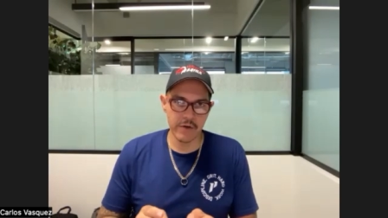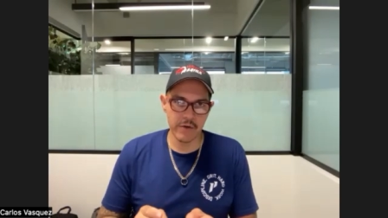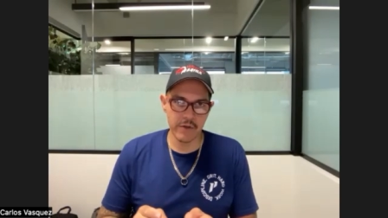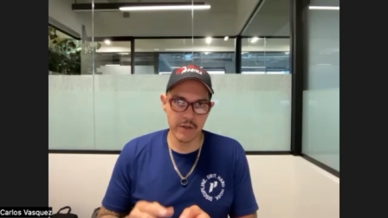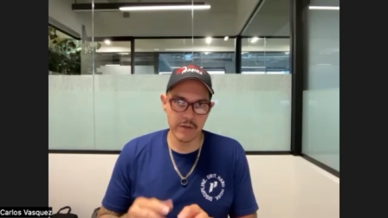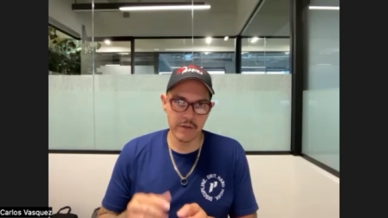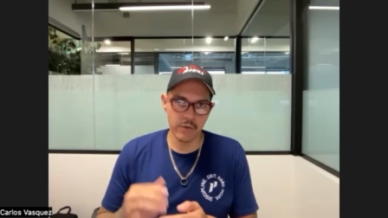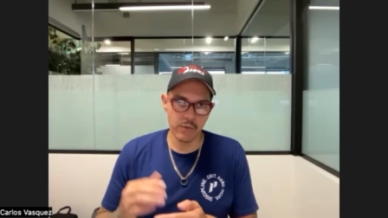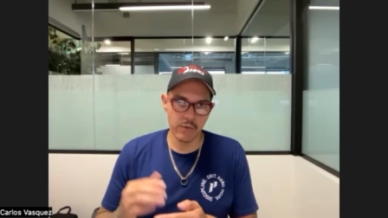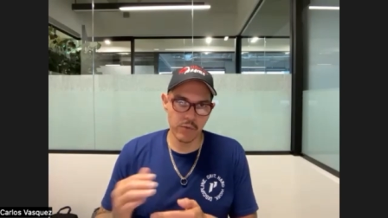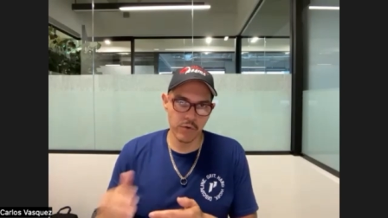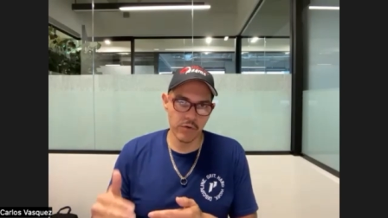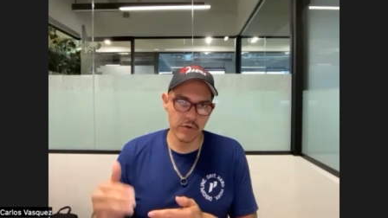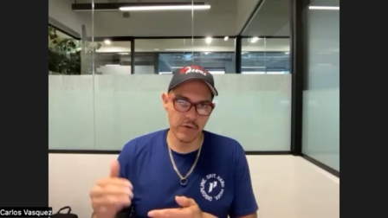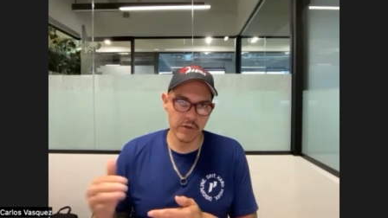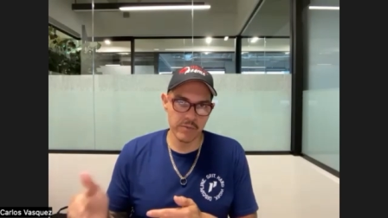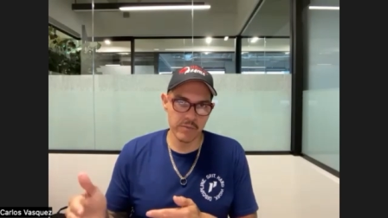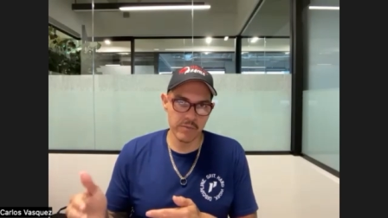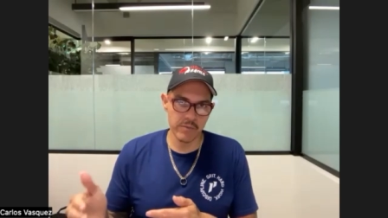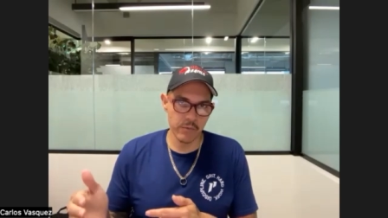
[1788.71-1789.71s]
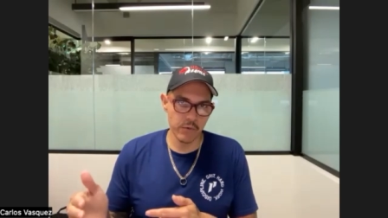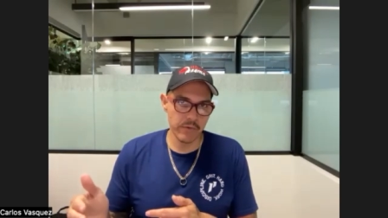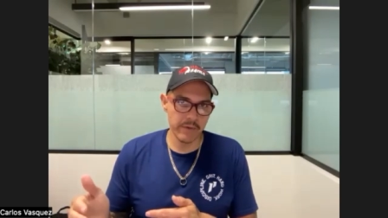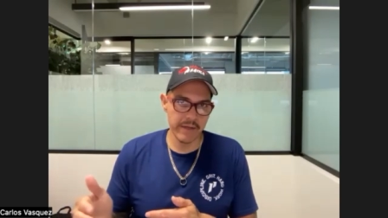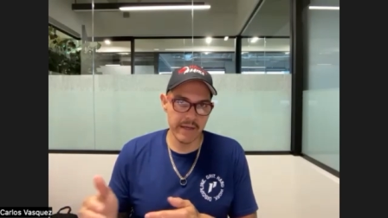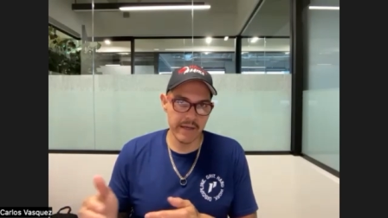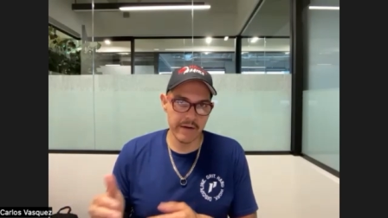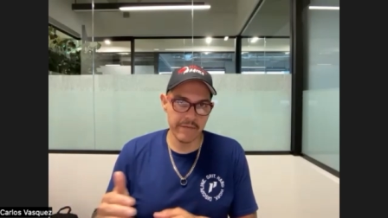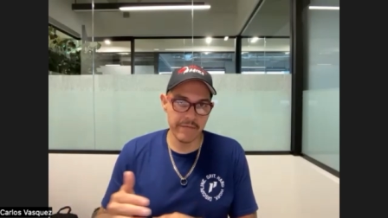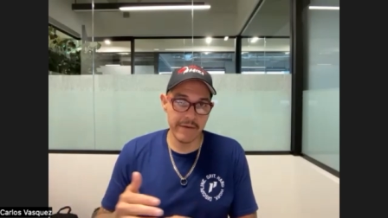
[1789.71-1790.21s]
Like the world is moving
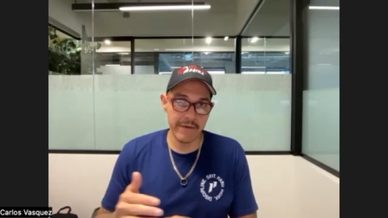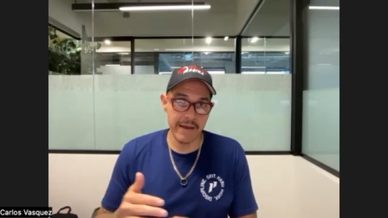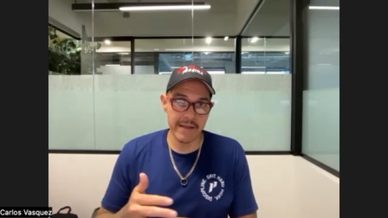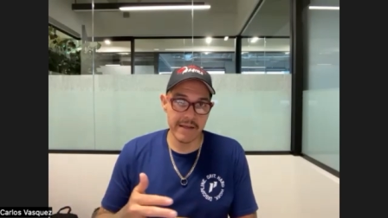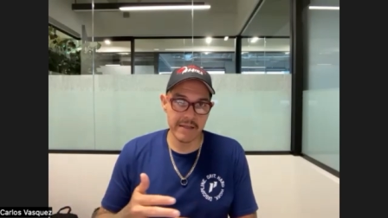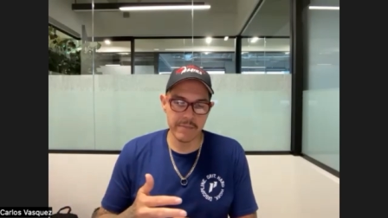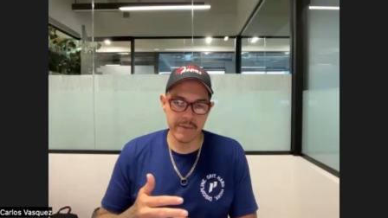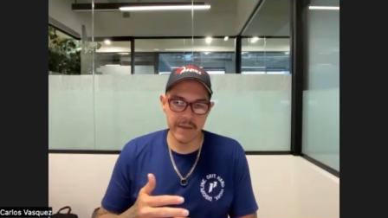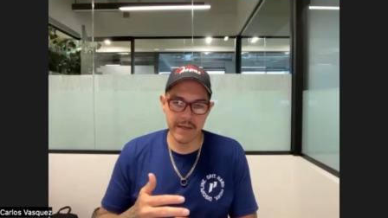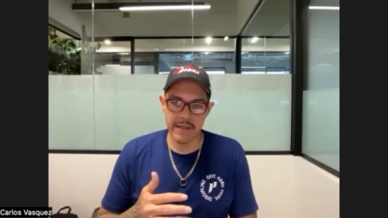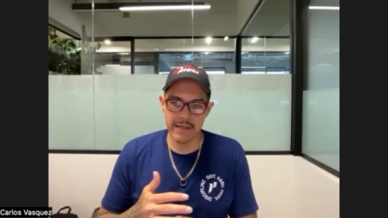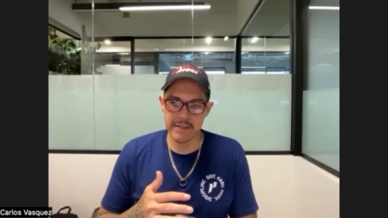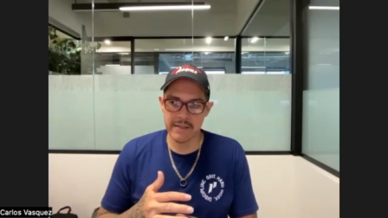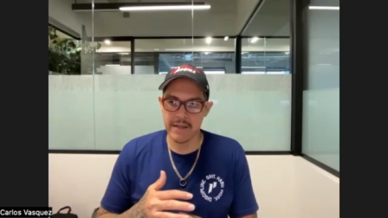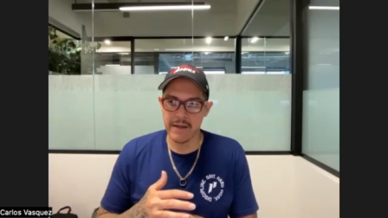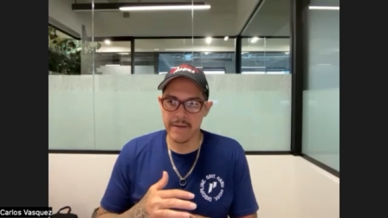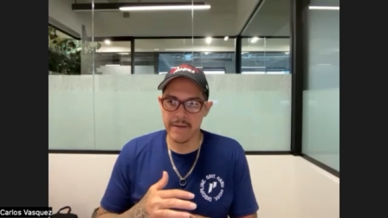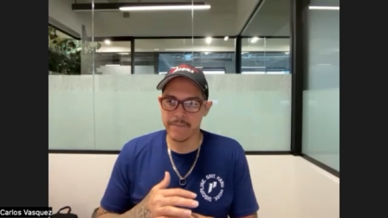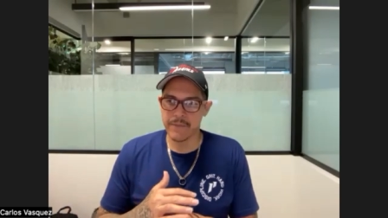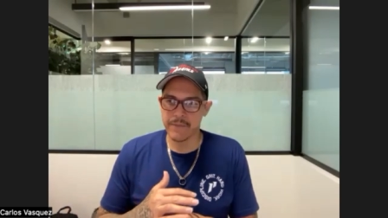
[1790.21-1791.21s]
at a fast pace. Yeah.